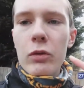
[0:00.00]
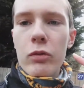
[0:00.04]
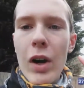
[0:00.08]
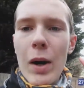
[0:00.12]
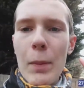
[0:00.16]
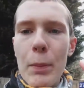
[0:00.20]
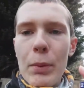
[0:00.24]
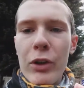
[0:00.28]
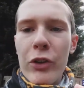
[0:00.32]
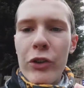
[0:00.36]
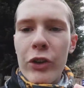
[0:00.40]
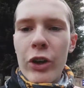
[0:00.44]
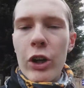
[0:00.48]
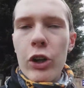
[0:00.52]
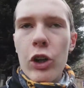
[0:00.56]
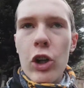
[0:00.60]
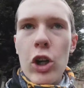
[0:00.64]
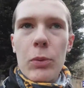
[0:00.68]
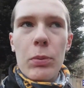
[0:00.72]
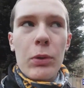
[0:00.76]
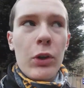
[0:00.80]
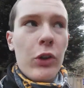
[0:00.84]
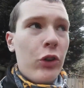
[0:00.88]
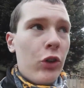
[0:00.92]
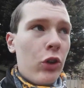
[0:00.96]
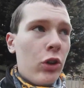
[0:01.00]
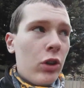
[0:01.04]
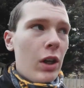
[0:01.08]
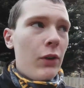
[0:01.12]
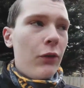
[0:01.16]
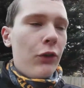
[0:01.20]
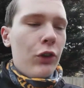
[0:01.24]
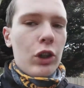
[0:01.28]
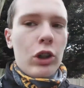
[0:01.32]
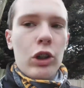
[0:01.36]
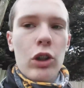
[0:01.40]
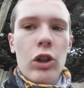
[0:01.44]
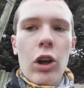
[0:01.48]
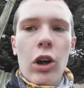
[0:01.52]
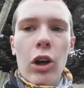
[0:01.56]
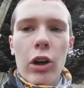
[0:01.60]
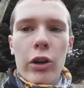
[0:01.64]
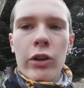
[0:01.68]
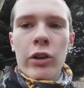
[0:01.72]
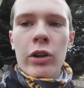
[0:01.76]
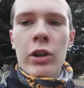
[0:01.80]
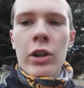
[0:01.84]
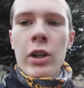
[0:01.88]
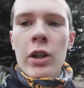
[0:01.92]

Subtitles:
rapids aren't open until 11 o'clock,